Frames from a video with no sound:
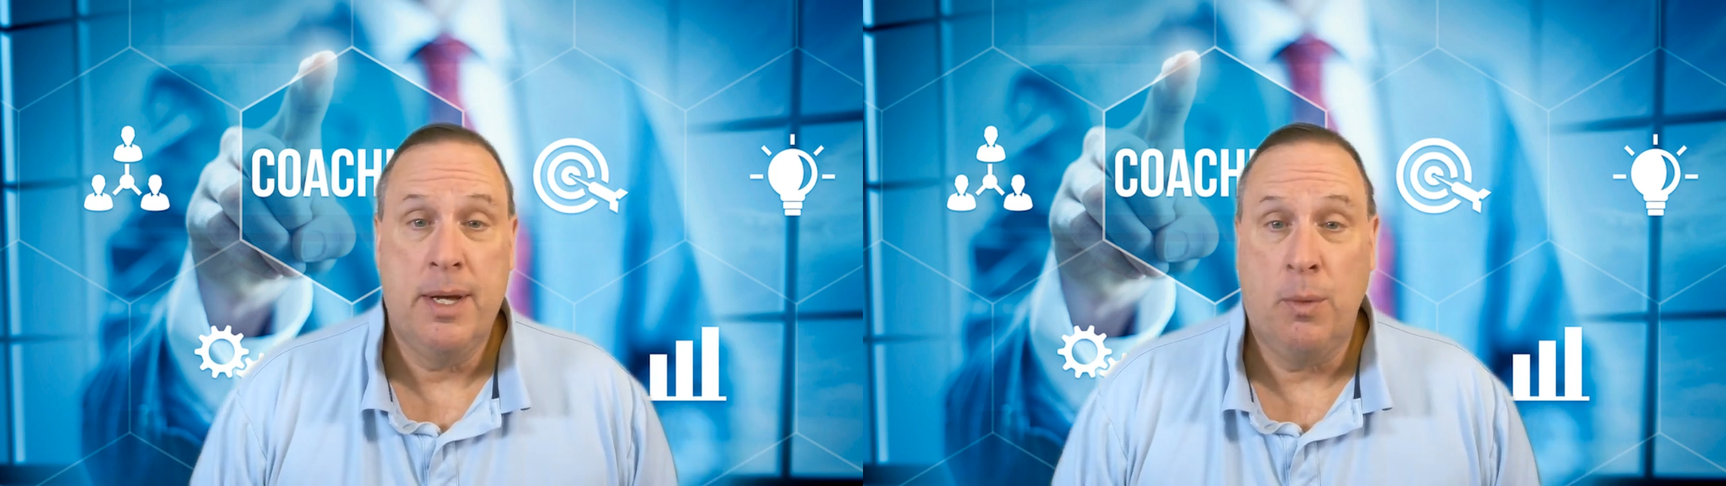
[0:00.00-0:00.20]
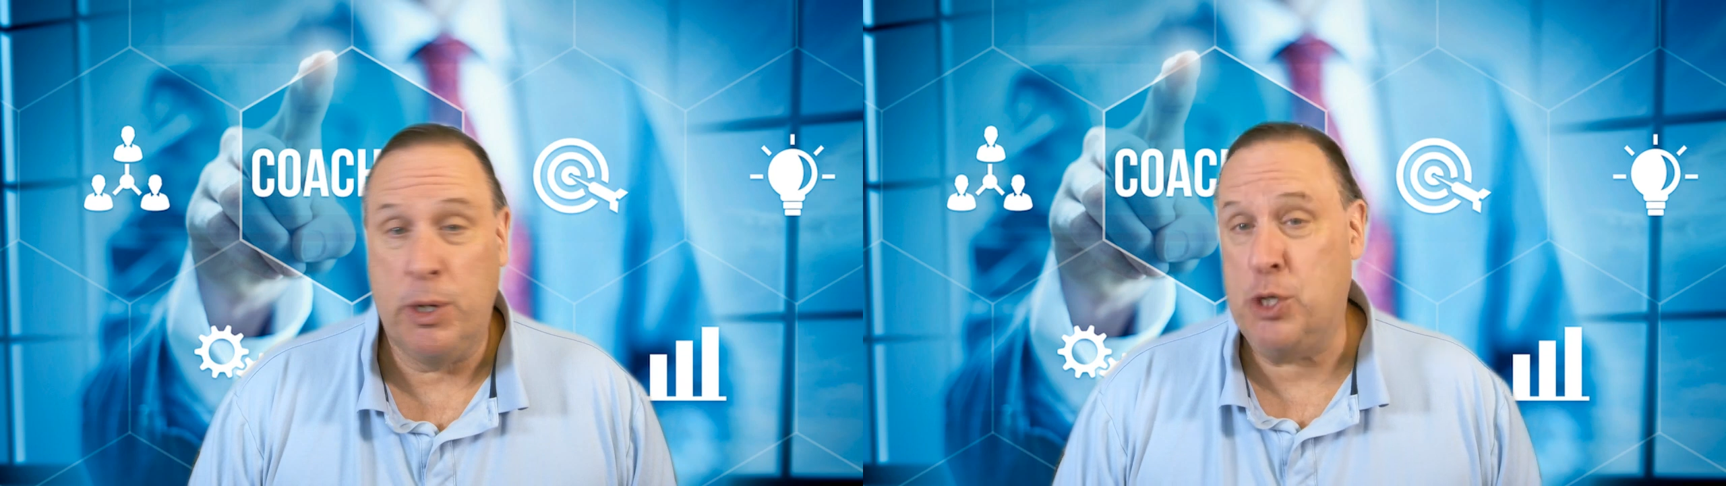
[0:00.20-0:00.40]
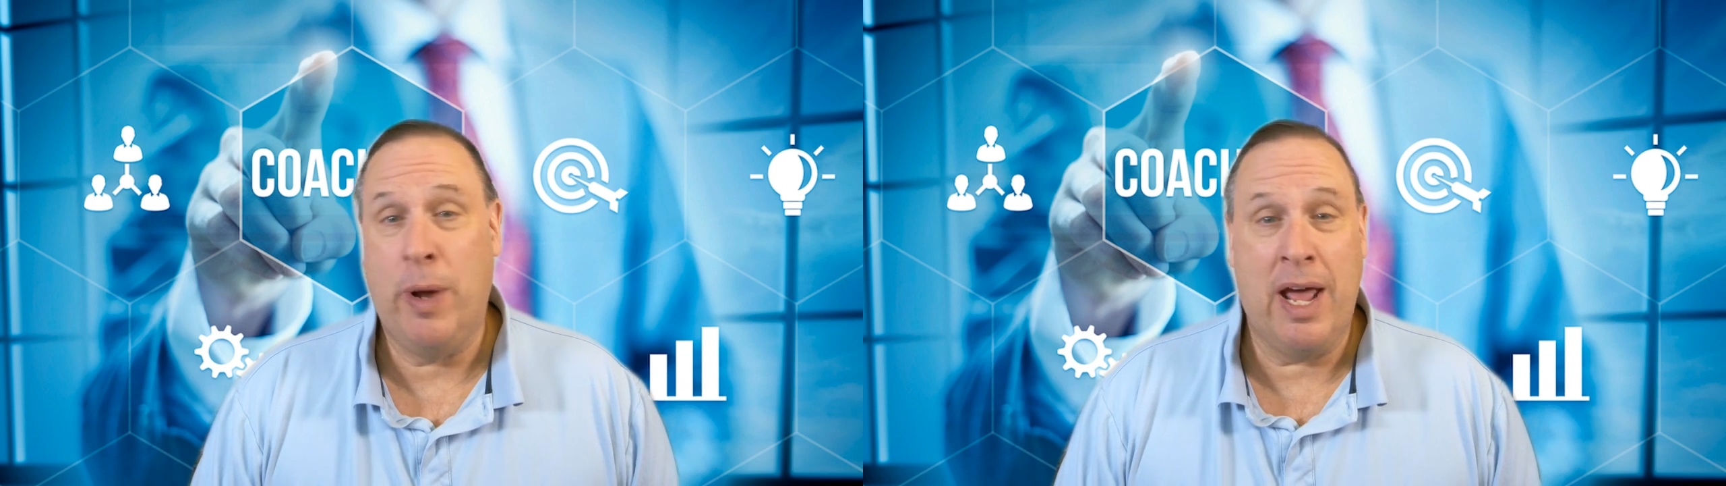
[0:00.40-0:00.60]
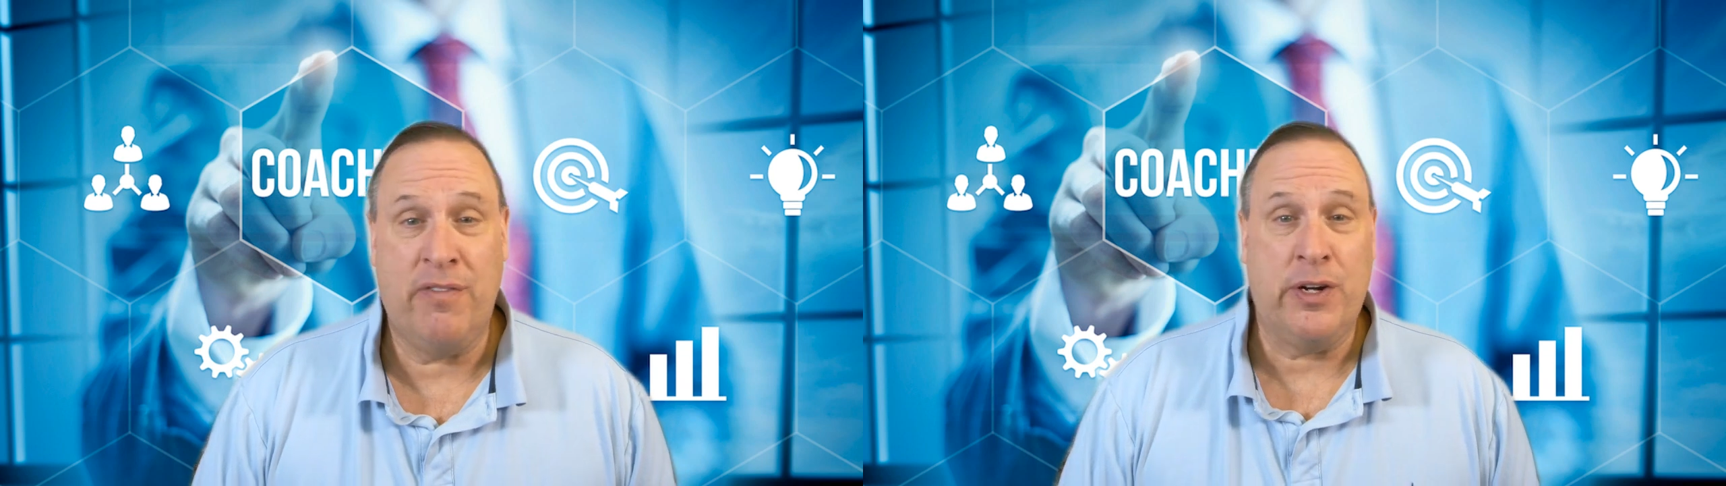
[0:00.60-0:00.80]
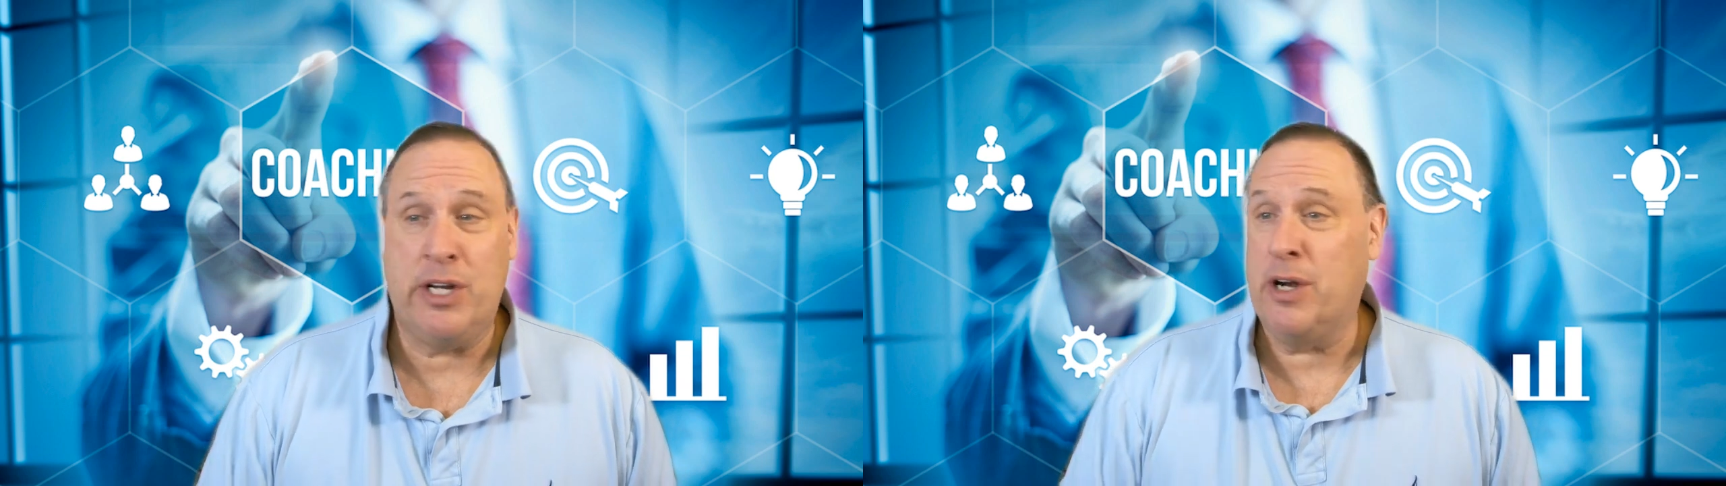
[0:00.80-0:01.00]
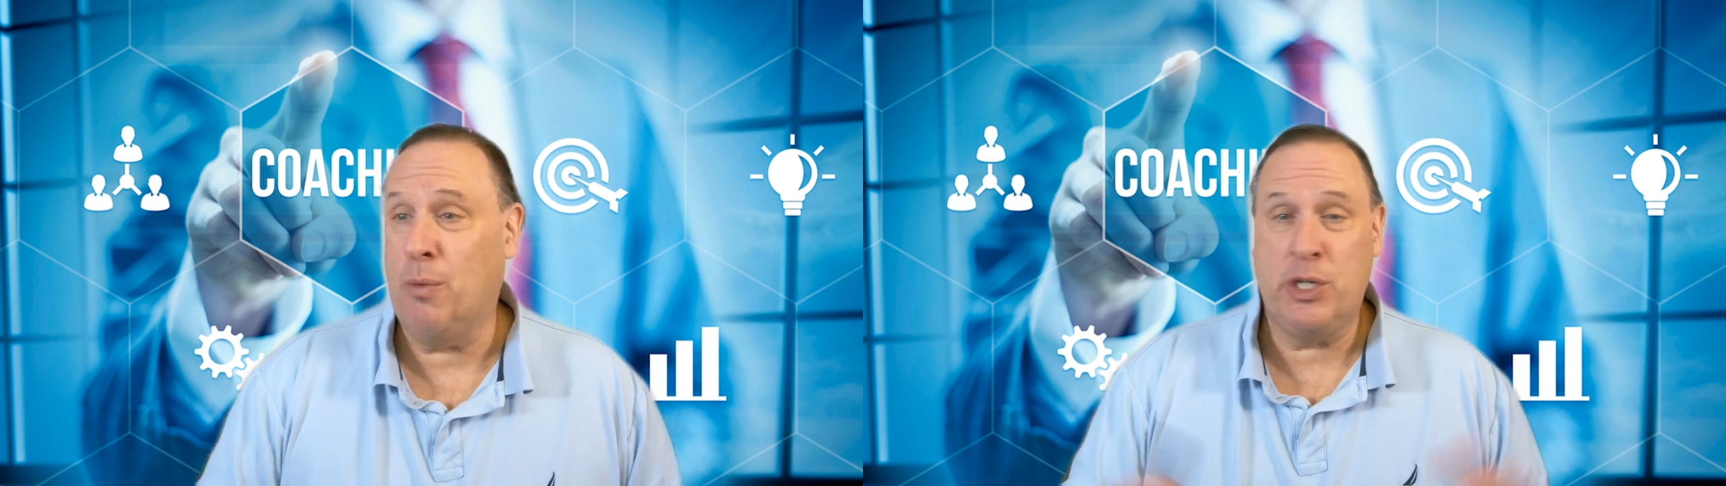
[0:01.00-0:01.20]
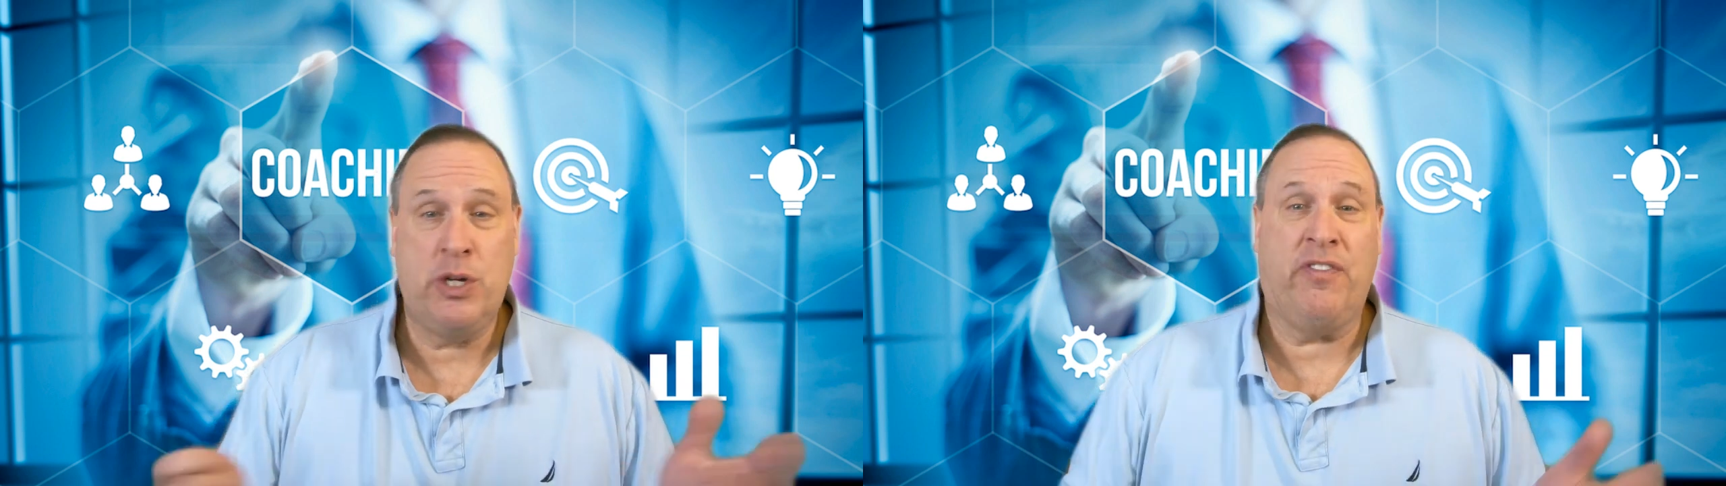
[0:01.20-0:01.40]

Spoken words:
what you had for dinner, what's your